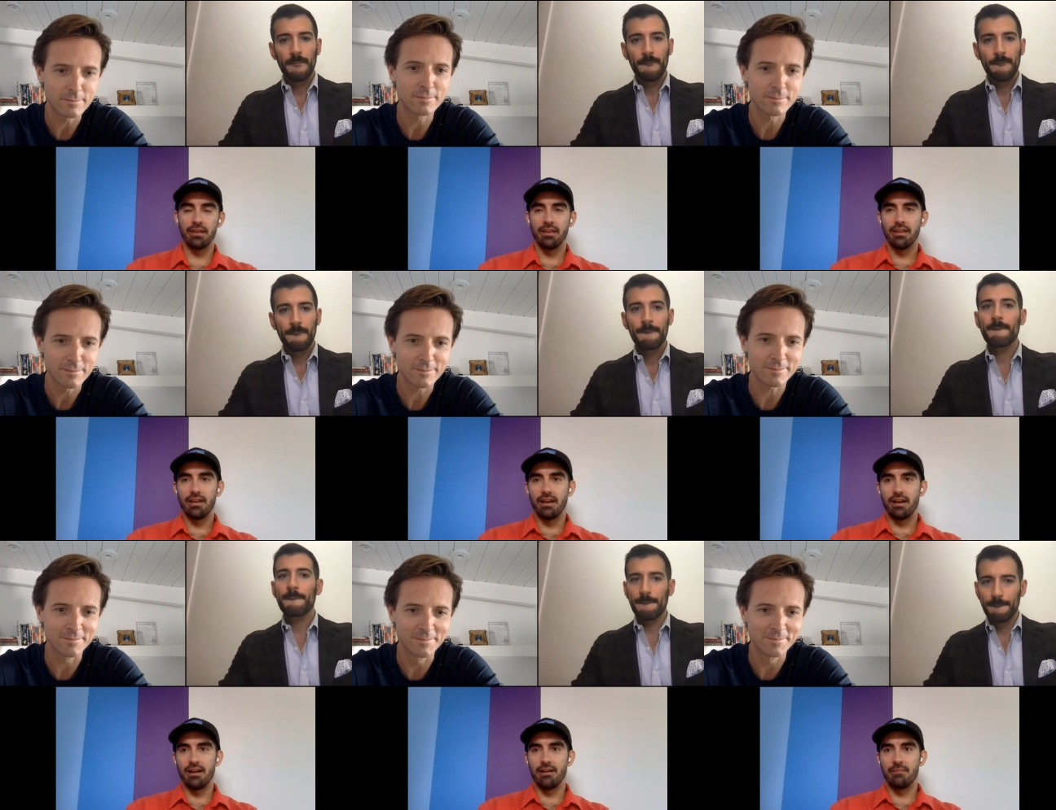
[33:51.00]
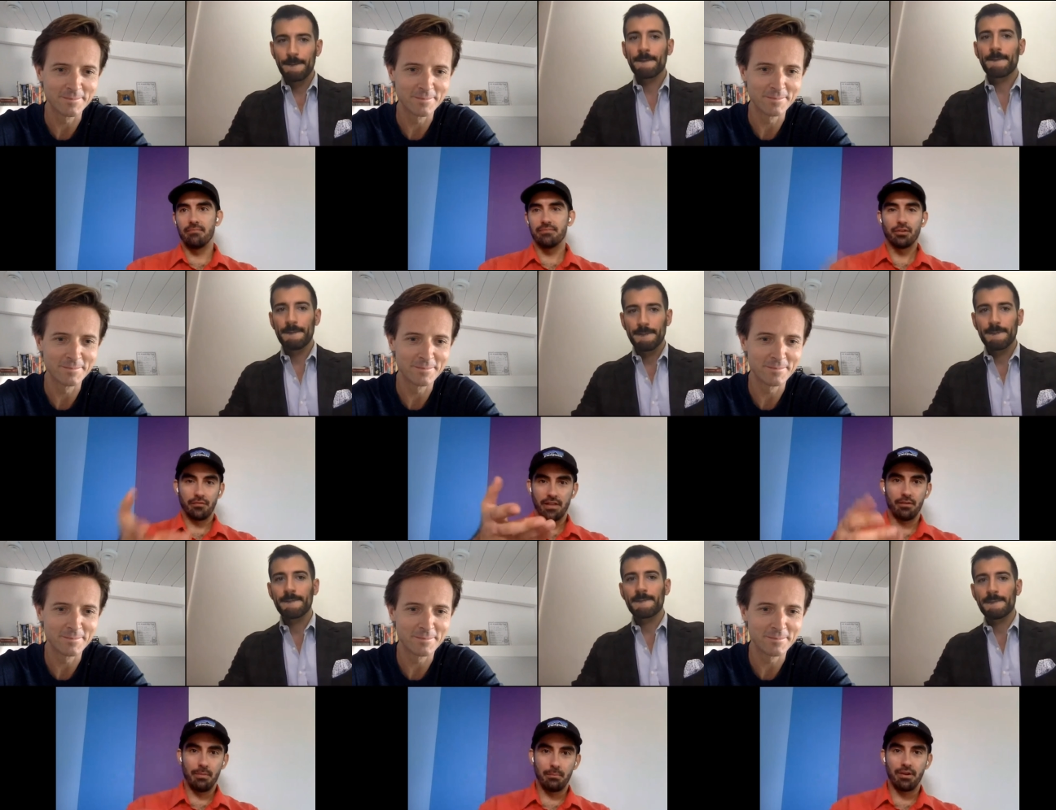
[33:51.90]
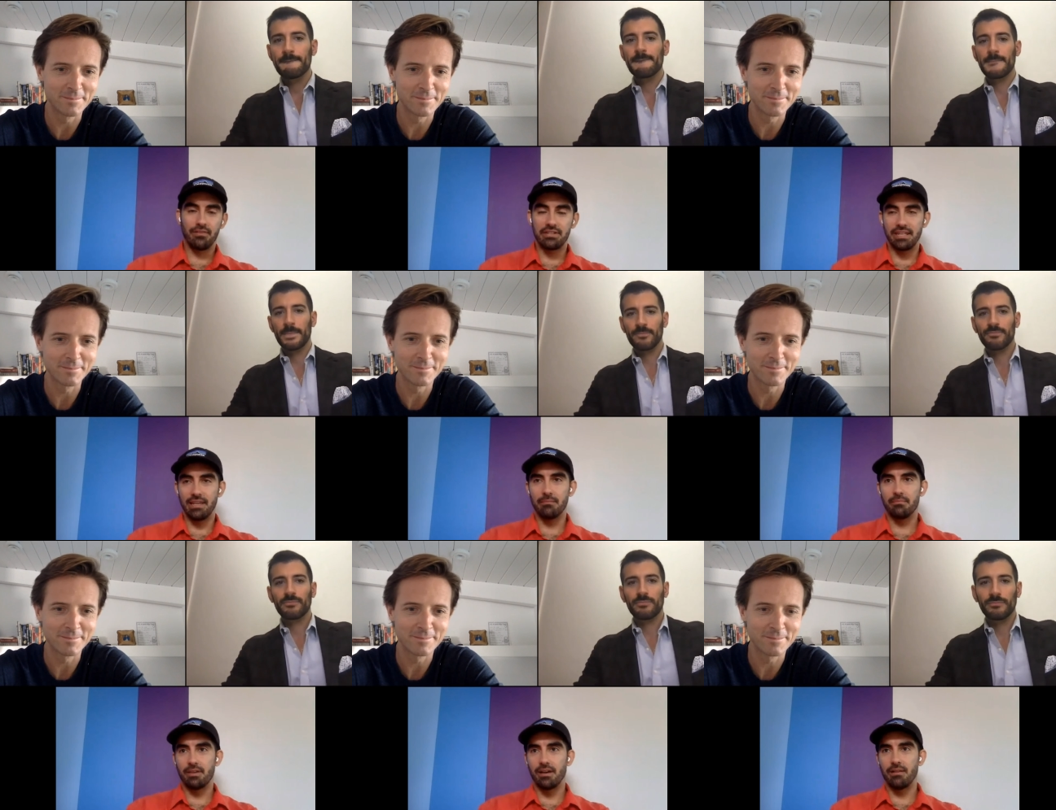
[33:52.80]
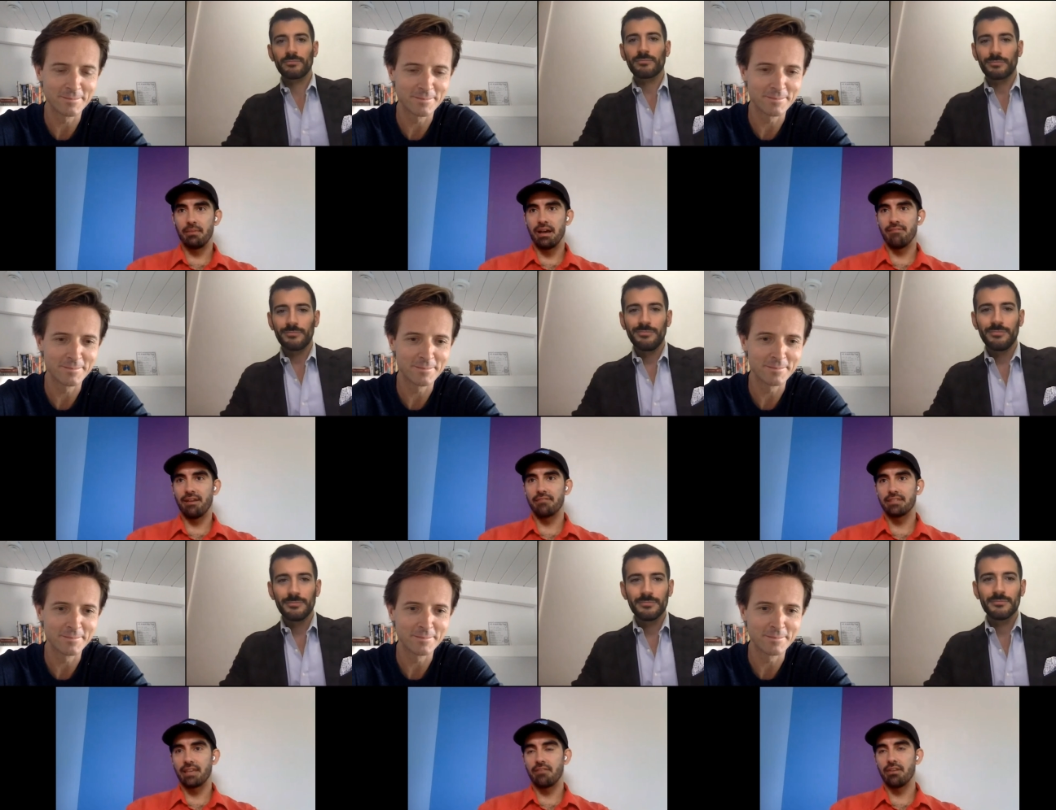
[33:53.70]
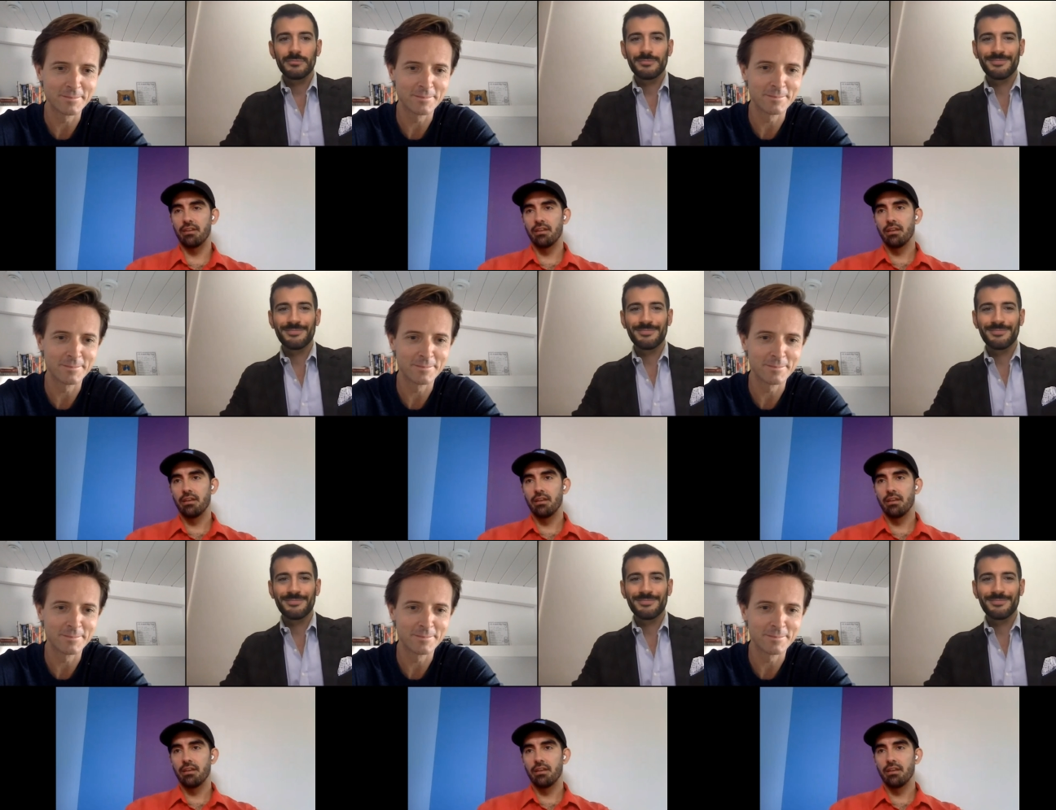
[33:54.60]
Speaker 1: rate. Um, so fellow member of your team. Um, high five to Kevin.